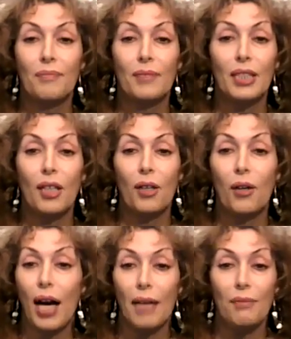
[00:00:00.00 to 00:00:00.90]
So
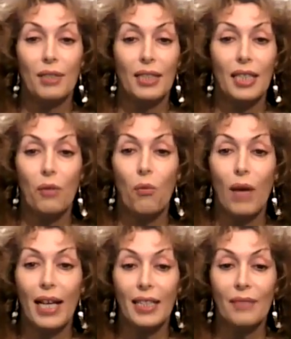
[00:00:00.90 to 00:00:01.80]
I'm just here
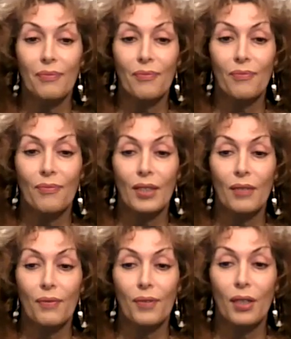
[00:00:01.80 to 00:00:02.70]
waiting
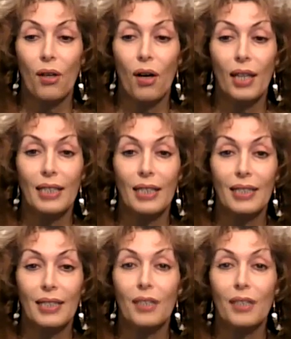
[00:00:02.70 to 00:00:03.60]
for an audience
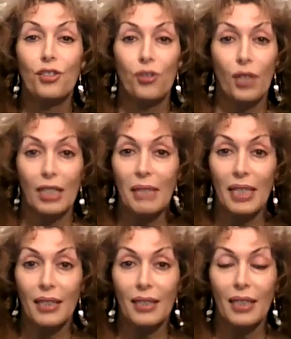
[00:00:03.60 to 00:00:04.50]
to join
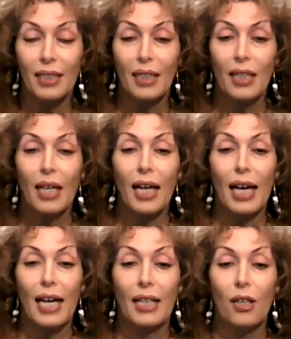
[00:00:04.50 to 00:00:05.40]
me
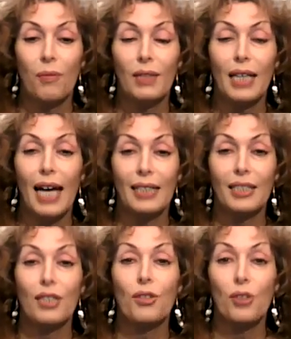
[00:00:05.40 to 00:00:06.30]
and hopefully
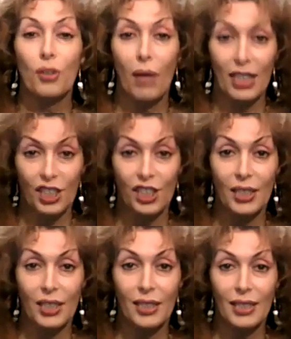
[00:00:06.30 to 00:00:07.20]
ask your
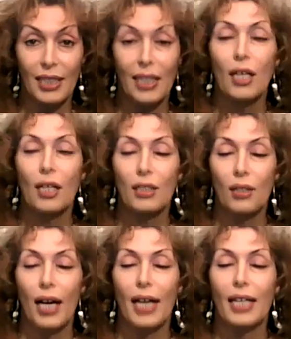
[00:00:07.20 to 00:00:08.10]
questions
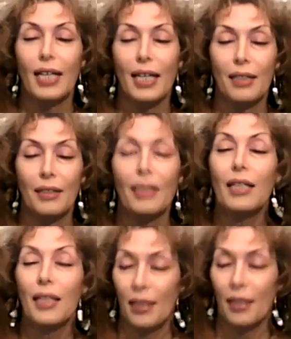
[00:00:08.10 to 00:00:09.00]
so I can
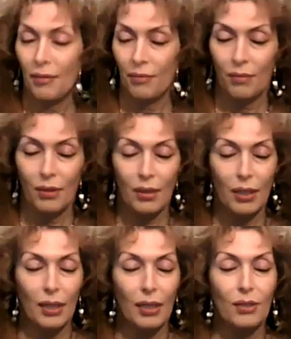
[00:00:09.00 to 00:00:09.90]

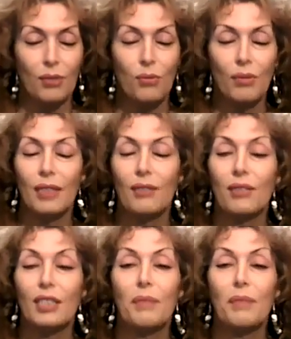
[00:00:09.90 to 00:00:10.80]
tune into
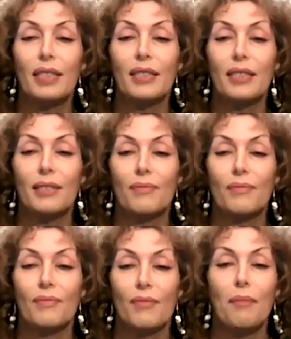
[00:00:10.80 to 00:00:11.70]
spirit
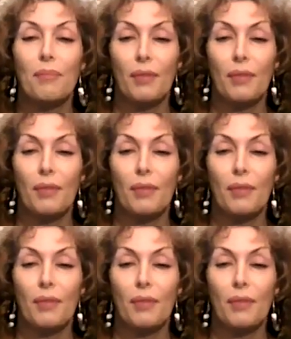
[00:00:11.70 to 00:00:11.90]
and